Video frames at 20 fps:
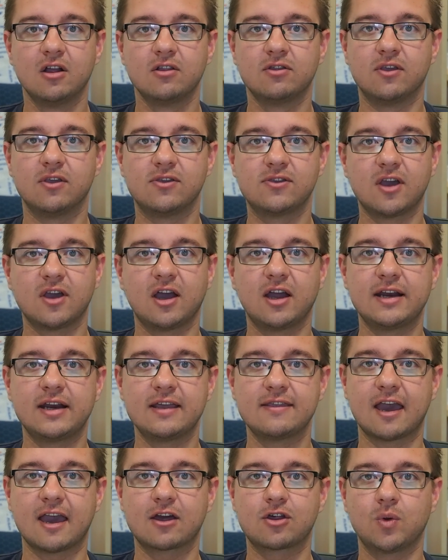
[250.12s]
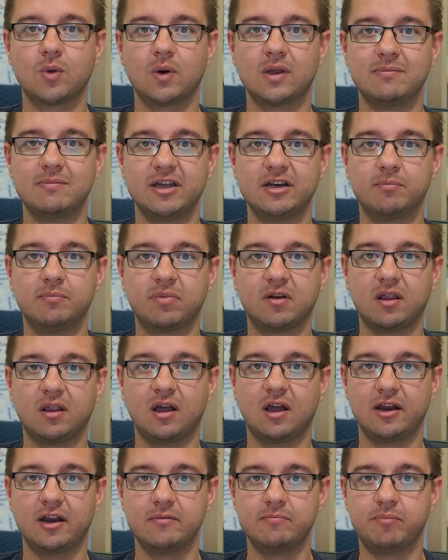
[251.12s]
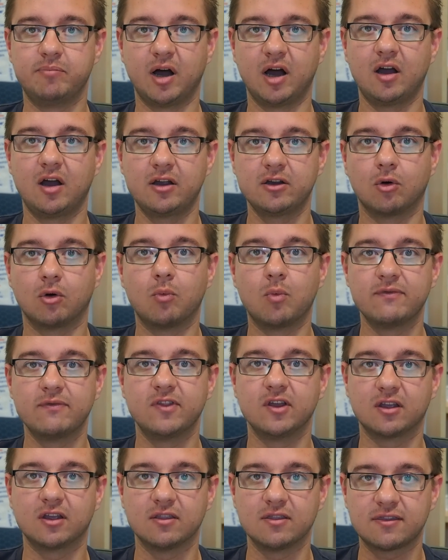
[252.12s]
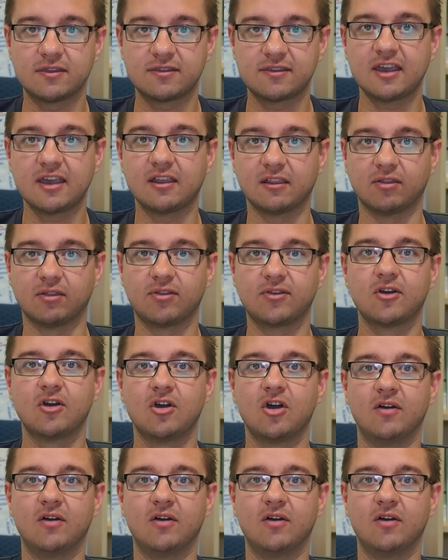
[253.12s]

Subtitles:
the sign has actually been applied by or with the consent